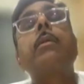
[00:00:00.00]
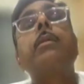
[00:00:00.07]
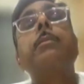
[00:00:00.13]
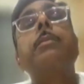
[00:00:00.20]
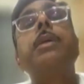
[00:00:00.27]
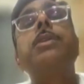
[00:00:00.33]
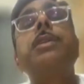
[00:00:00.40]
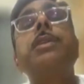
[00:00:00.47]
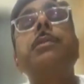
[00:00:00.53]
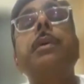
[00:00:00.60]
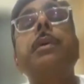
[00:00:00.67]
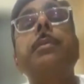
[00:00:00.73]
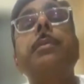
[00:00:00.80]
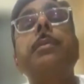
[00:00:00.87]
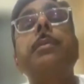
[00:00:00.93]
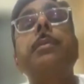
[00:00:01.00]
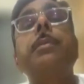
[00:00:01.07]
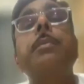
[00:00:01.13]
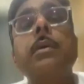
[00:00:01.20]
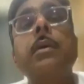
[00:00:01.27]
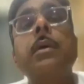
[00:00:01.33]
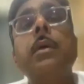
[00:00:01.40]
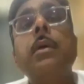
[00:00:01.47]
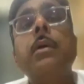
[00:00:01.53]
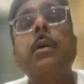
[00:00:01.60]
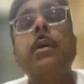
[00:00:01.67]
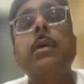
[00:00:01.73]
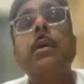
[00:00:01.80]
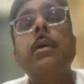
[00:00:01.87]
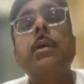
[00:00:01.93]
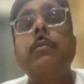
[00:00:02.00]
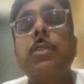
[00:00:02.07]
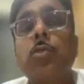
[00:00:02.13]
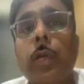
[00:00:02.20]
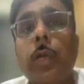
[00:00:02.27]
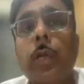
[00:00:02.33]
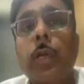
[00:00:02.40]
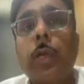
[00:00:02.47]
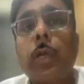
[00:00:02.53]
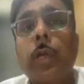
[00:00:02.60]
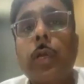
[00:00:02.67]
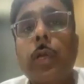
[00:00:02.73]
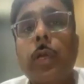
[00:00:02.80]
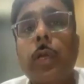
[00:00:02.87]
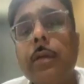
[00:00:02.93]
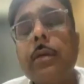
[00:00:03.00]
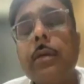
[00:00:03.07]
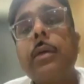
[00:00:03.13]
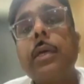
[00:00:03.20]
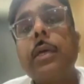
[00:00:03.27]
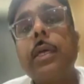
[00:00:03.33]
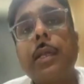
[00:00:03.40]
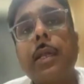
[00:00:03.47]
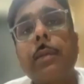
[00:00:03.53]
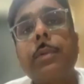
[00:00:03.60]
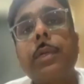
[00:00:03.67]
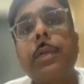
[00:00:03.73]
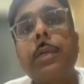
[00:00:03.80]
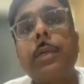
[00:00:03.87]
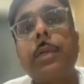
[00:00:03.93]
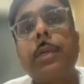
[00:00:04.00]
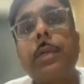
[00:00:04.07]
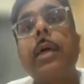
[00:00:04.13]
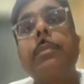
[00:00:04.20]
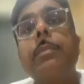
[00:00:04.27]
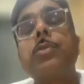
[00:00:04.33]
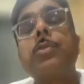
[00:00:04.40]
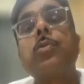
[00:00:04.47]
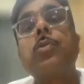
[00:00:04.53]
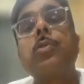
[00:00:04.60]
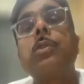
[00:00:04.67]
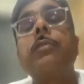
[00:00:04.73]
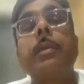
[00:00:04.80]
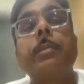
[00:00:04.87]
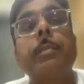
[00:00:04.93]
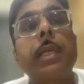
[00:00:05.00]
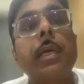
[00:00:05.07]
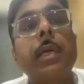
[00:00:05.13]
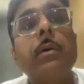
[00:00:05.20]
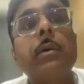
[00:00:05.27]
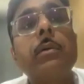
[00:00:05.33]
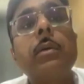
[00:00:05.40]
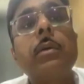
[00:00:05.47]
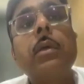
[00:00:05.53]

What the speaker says: The patient may present with snoring at night, interrupted by episodes of apnea,